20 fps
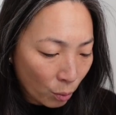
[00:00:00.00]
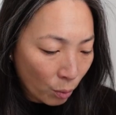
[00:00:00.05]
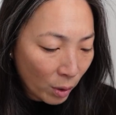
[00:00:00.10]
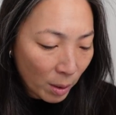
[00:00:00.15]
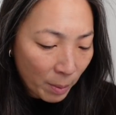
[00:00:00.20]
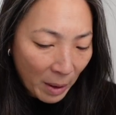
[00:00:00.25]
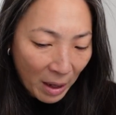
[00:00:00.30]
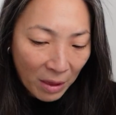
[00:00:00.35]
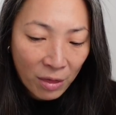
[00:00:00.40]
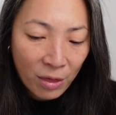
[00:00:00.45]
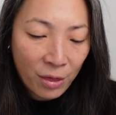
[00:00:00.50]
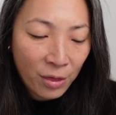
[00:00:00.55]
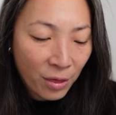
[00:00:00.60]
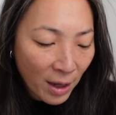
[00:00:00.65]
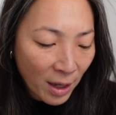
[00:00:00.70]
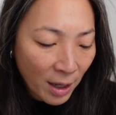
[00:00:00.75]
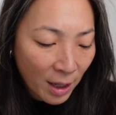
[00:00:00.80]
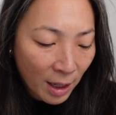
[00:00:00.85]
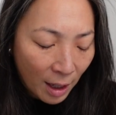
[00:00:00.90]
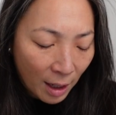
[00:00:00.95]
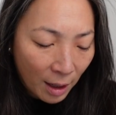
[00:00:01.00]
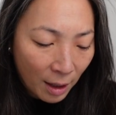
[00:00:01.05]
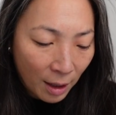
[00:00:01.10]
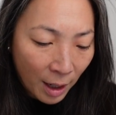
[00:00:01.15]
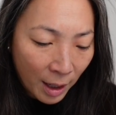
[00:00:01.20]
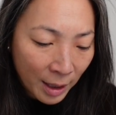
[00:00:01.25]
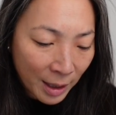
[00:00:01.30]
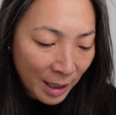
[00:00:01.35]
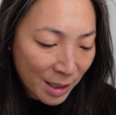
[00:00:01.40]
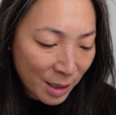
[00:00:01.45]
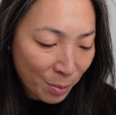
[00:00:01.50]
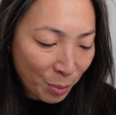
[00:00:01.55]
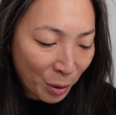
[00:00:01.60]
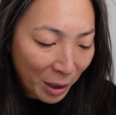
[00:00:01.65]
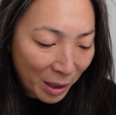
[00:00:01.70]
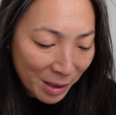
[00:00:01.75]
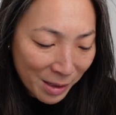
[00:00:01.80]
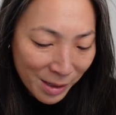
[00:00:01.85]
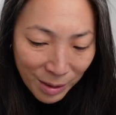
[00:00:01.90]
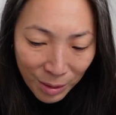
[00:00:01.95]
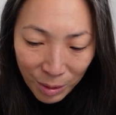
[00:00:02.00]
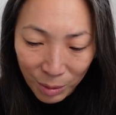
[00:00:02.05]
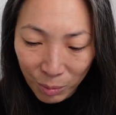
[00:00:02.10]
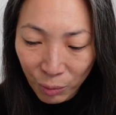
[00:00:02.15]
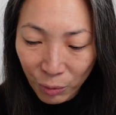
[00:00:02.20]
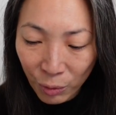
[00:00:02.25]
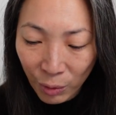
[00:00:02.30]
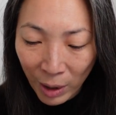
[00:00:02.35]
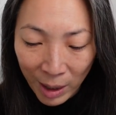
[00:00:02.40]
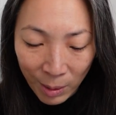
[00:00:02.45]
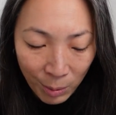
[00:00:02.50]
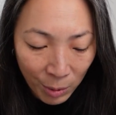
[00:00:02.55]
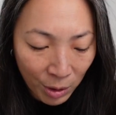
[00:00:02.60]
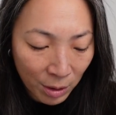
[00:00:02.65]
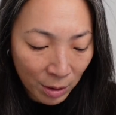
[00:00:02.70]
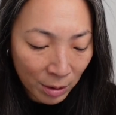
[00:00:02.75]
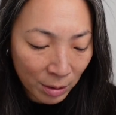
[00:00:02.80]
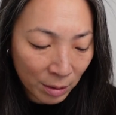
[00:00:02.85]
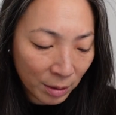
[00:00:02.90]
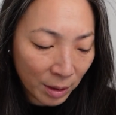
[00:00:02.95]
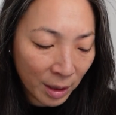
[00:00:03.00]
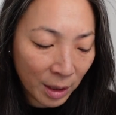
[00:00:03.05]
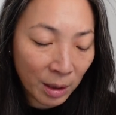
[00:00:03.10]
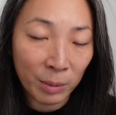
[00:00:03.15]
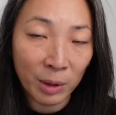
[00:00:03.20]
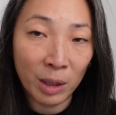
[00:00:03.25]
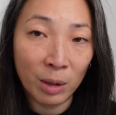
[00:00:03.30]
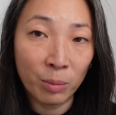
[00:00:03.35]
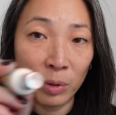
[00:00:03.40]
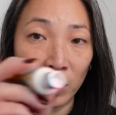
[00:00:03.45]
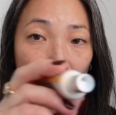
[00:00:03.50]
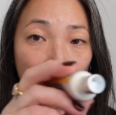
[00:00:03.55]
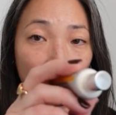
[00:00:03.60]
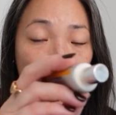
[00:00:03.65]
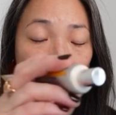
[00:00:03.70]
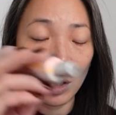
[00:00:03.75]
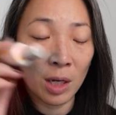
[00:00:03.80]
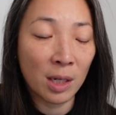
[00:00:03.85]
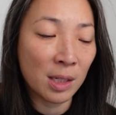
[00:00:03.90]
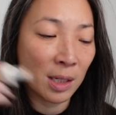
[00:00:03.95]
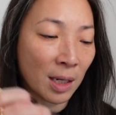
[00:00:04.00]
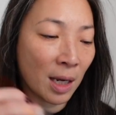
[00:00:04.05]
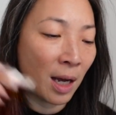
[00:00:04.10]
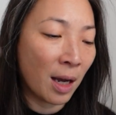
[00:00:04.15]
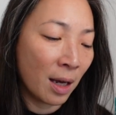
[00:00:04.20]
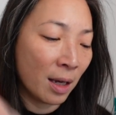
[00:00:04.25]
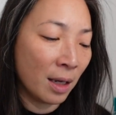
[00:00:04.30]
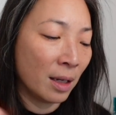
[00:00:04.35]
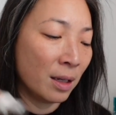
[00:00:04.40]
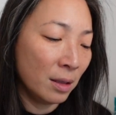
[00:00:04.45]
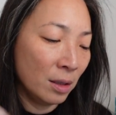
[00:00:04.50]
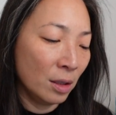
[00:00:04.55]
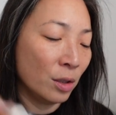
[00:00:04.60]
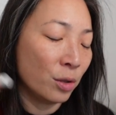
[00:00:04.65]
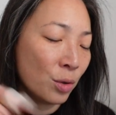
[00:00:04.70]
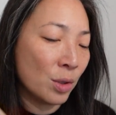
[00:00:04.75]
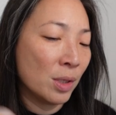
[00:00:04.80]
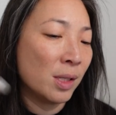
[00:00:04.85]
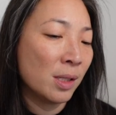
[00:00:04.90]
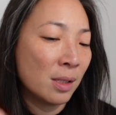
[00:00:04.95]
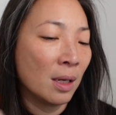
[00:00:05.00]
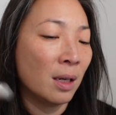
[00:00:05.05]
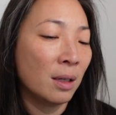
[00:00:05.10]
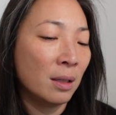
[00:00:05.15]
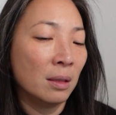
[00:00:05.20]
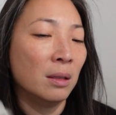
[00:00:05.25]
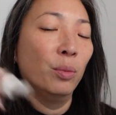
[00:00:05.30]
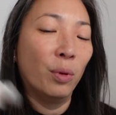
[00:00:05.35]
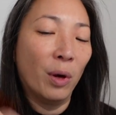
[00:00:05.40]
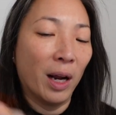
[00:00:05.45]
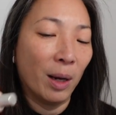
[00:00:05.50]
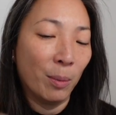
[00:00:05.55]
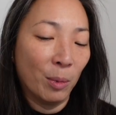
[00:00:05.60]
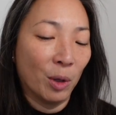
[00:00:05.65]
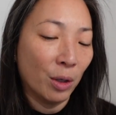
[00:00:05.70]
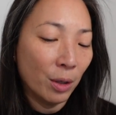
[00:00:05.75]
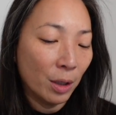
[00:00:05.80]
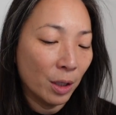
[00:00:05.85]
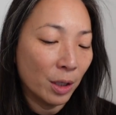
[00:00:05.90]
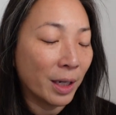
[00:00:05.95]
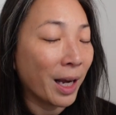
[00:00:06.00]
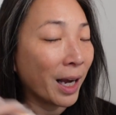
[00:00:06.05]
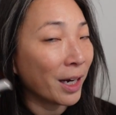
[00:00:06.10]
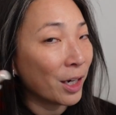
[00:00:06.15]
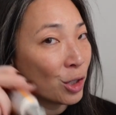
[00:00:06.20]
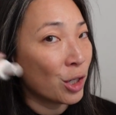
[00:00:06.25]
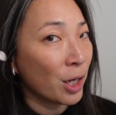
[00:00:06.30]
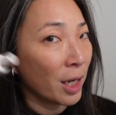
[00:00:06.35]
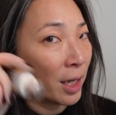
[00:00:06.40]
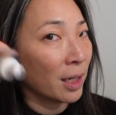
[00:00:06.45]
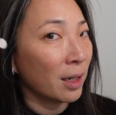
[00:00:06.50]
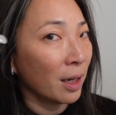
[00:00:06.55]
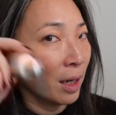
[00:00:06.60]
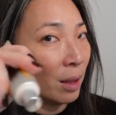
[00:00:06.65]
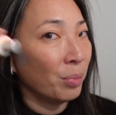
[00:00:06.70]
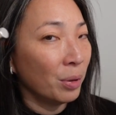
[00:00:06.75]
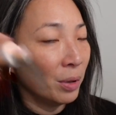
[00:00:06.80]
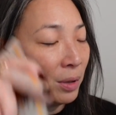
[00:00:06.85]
What am I thinking? I need to put on some primer and I'm gonna put on the Chantecaille Ultra Sun Primer. Gotta shake it up.